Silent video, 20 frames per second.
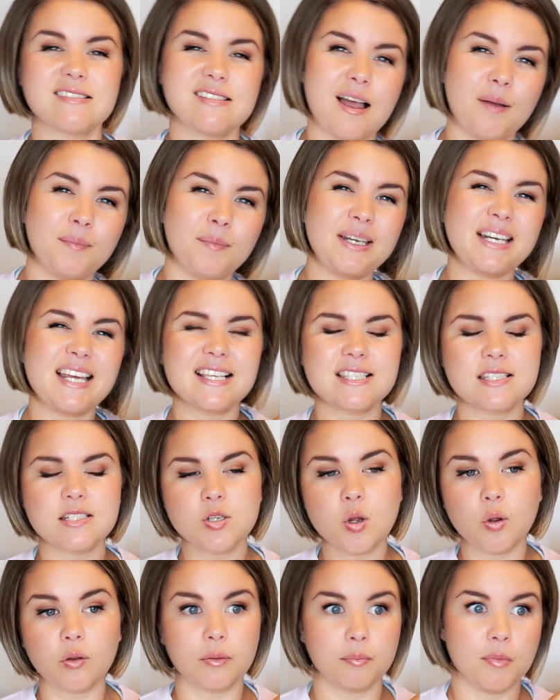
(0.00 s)
I mean, it's
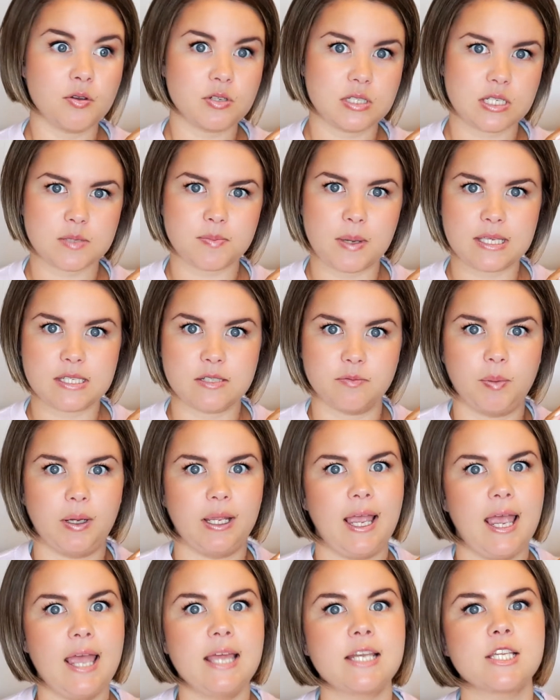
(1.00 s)
not the most expensive
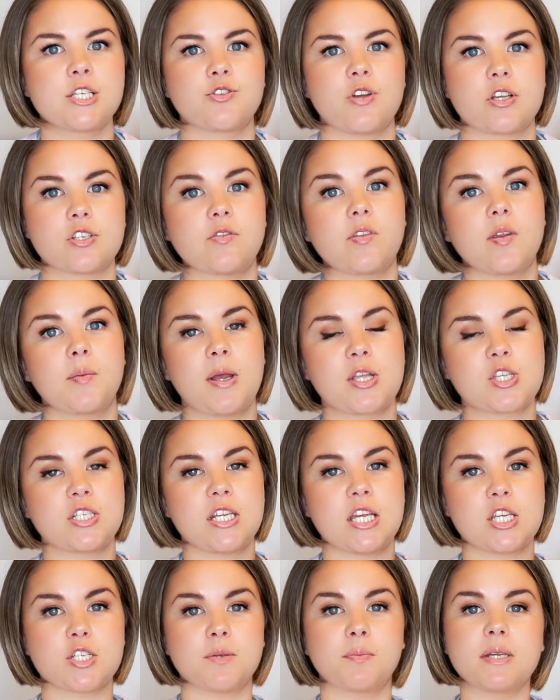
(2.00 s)
by any stretch of the imagination.